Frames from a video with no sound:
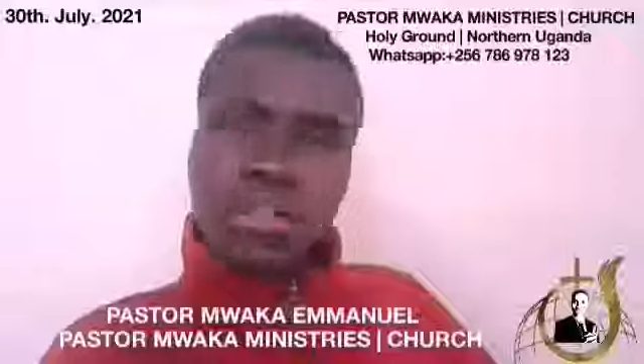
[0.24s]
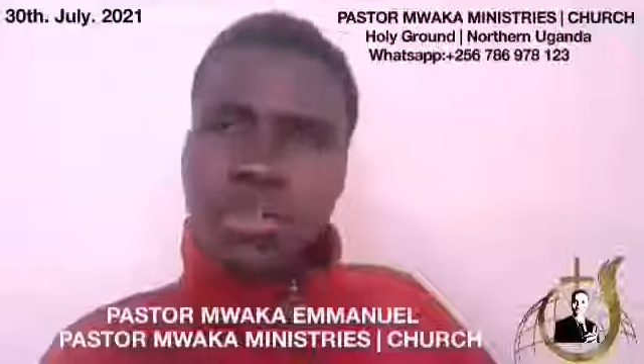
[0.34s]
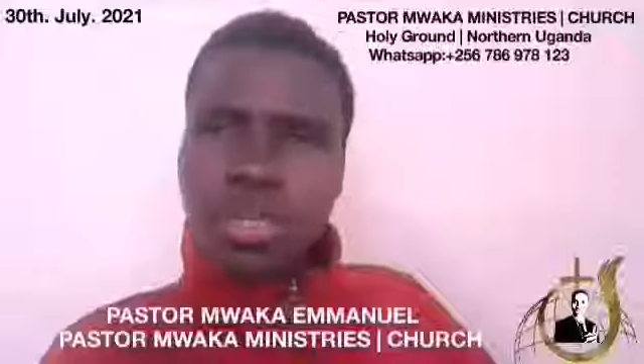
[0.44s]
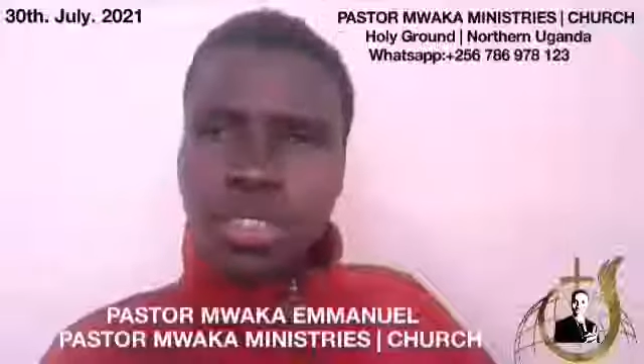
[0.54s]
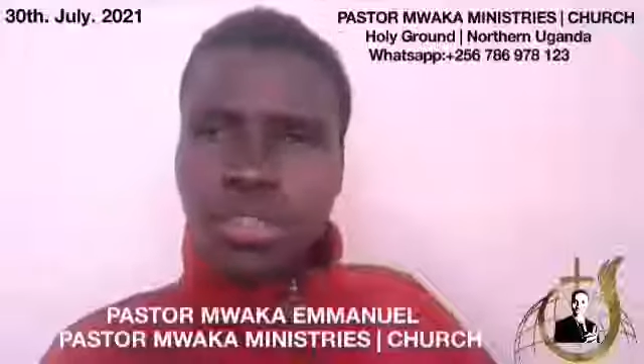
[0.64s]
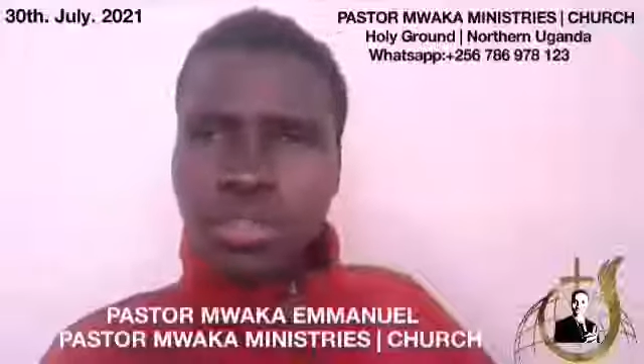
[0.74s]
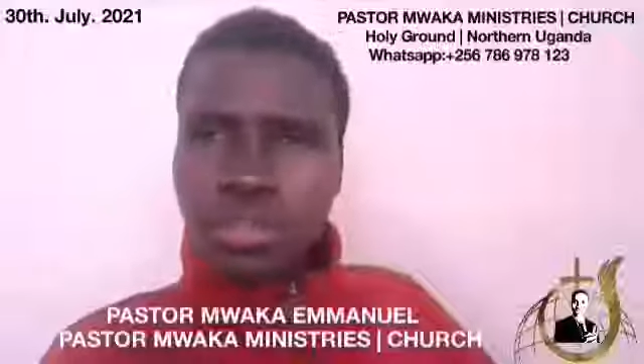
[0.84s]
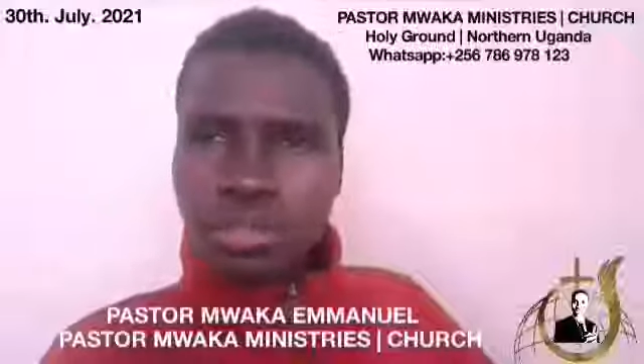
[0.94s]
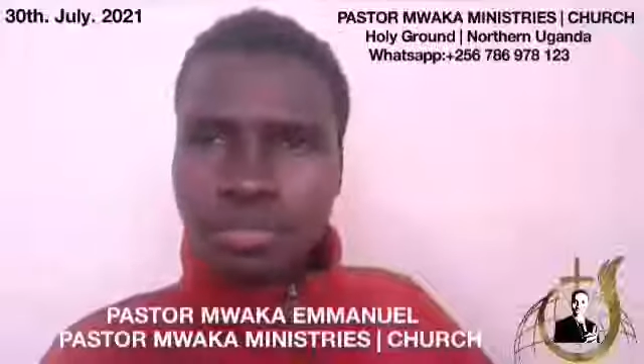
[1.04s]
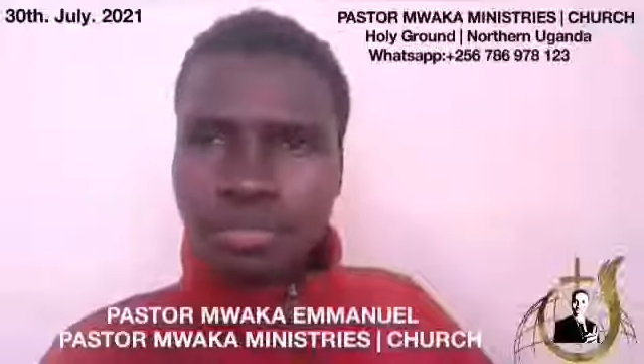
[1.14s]
I want to speak to
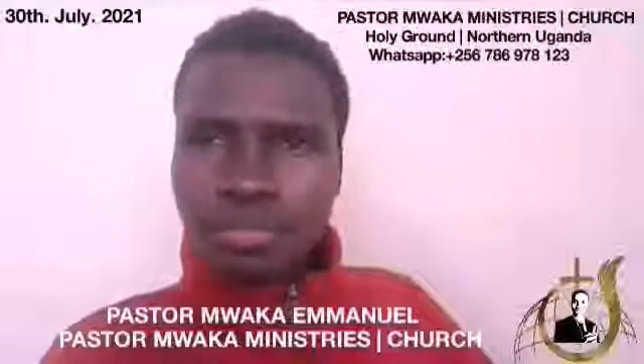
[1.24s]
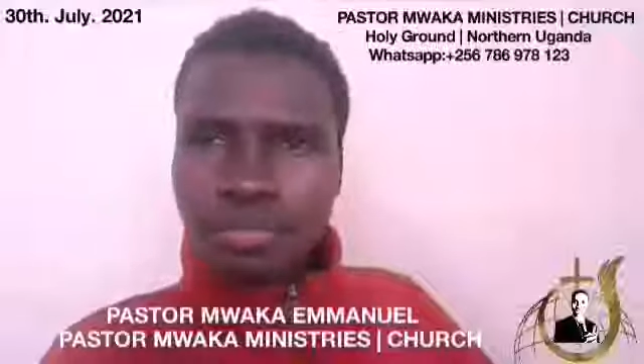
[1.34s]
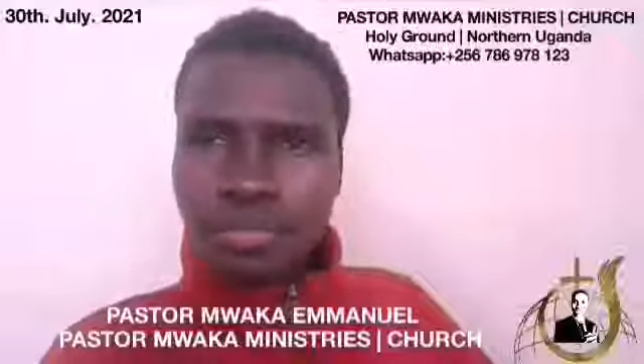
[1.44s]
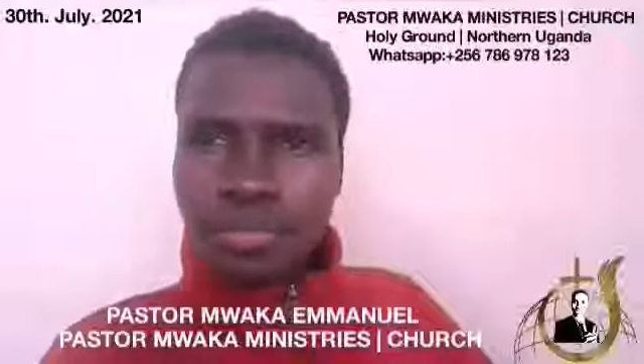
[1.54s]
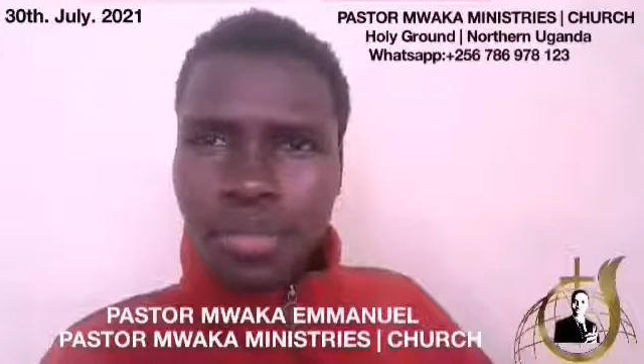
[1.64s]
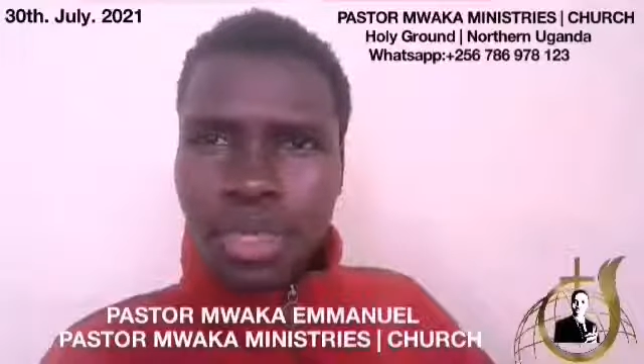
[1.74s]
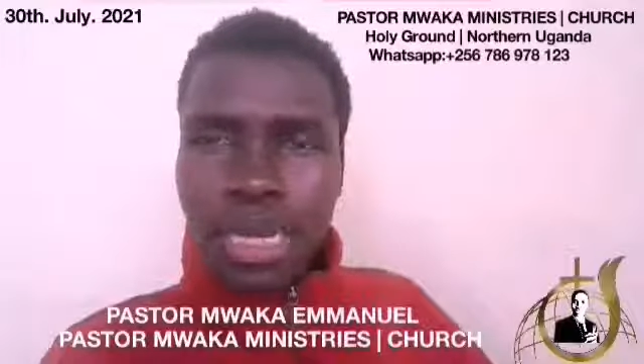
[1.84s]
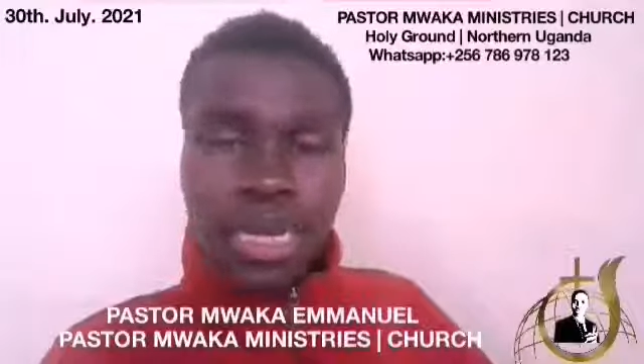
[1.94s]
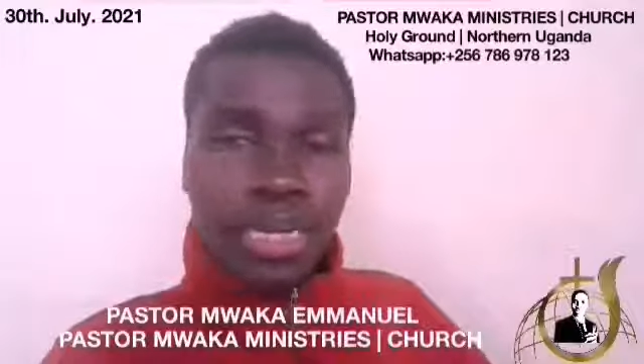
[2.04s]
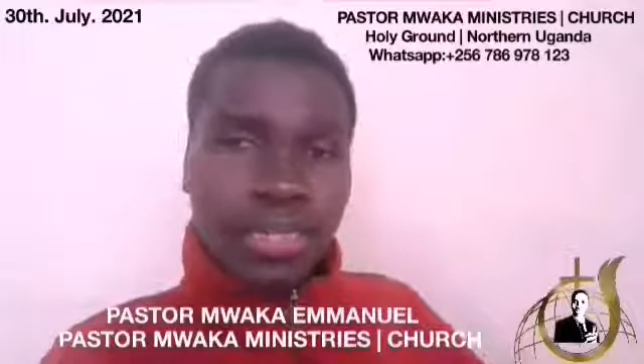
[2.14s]
you.
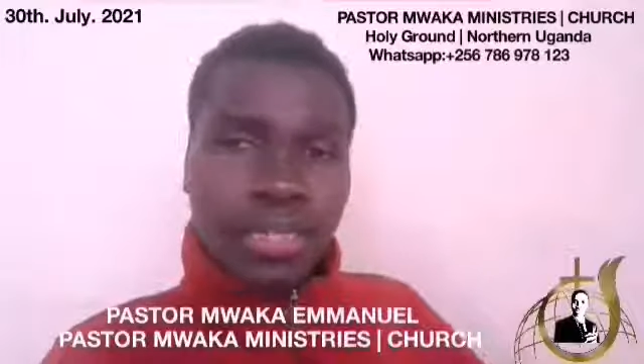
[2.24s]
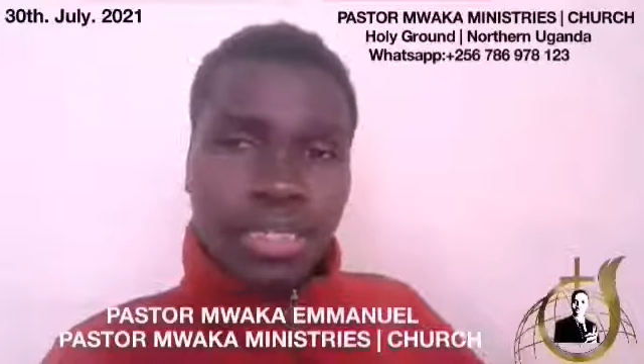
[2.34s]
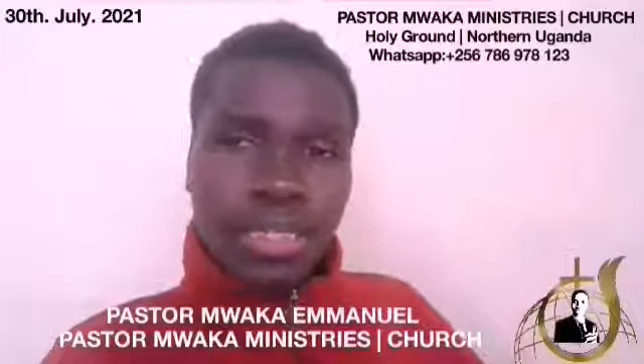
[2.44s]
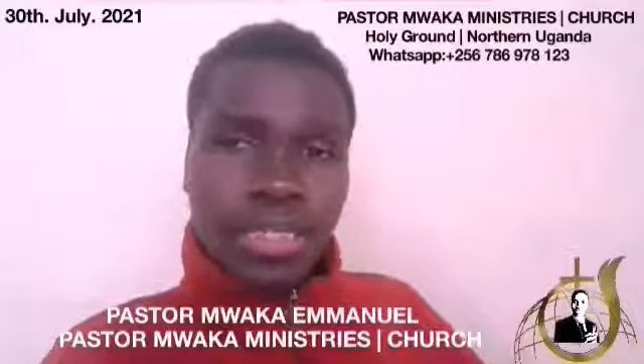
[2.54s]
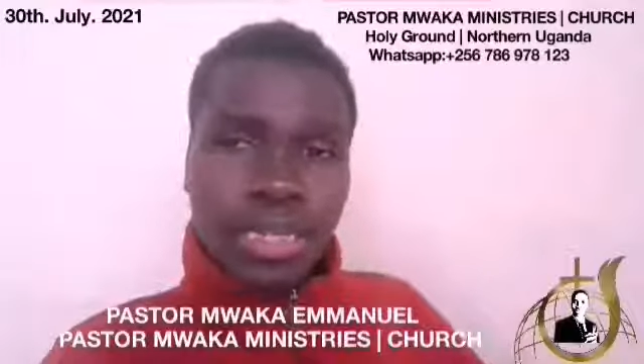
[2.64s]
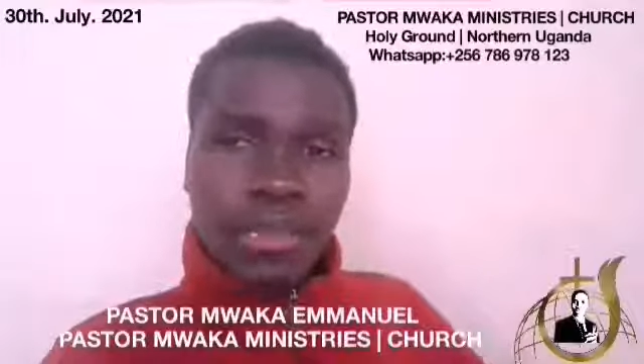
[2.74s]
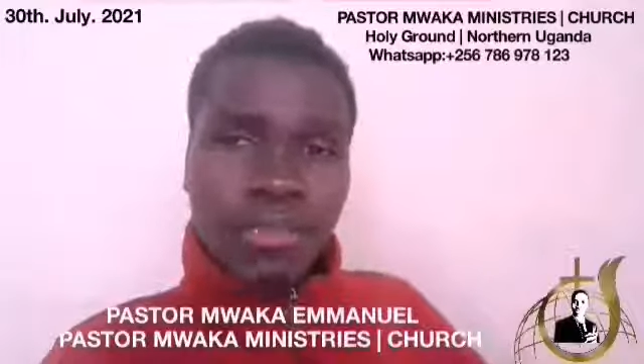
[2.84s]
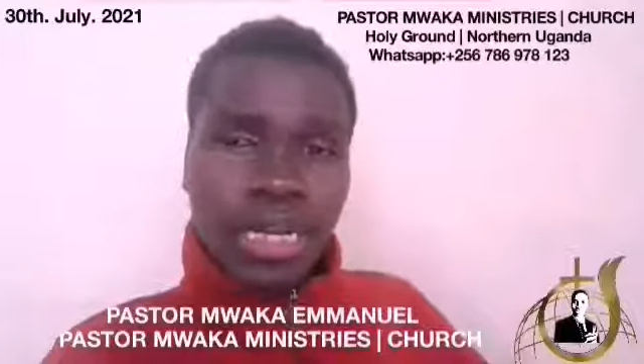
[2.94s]
I understand that